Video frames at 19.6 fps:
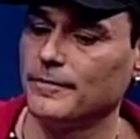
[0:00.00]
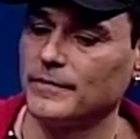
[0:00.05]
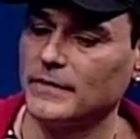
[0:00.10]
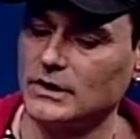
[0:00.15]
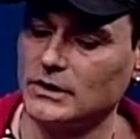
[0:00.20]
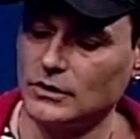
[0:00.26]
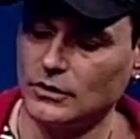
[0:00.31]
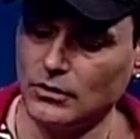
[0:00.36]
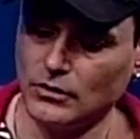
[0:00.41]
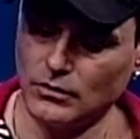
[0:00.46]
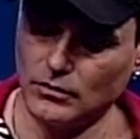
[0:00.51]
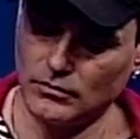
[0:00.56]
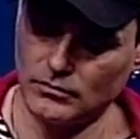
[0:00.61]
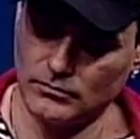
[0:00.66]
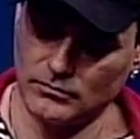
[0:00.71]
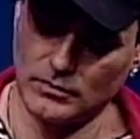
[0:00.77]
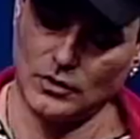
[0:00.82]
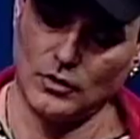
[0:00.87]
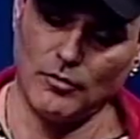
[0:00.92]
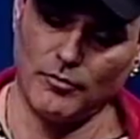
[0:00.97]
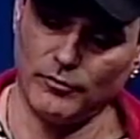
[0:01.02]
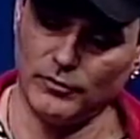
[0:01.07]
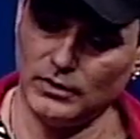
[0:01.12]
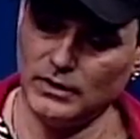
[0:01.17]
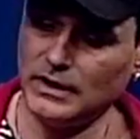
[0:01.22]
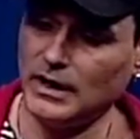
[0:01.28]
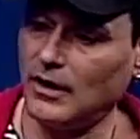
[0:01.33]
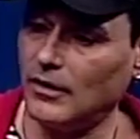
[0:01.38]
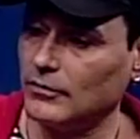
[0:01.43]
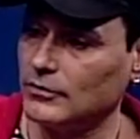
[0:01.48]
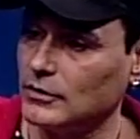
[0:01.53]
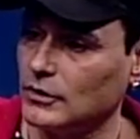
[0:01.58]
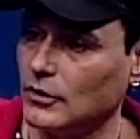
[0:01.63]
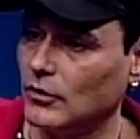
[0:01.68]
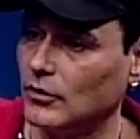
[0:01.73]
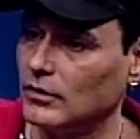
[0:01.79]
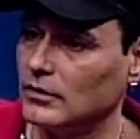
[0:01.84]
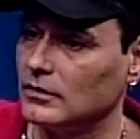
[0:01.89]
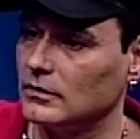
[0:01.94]
So hopefully now to
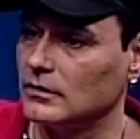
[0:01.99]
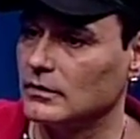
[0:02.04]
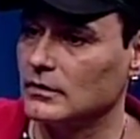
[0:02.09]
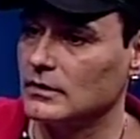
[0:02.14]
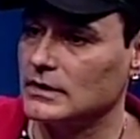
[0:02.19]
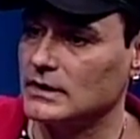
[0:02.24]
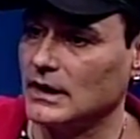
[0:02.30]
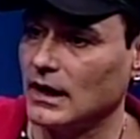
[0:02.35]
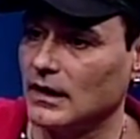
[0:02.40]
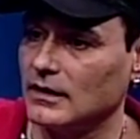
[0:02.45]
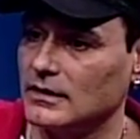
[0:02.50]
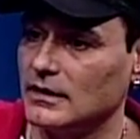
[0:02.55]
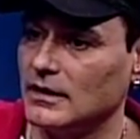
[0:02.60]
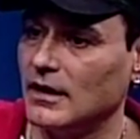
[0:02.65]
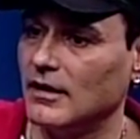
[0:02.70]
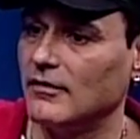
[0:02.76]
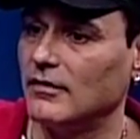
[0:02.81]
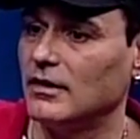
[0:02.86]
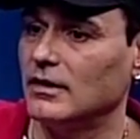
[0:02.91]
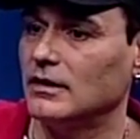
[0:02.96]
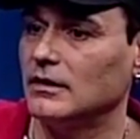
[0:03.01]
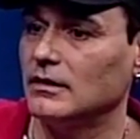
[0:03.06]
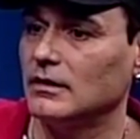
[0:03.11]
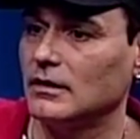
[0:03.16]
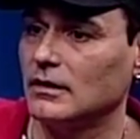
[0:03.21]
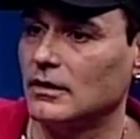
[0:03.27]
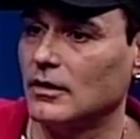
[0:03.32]
go in Scandinavian,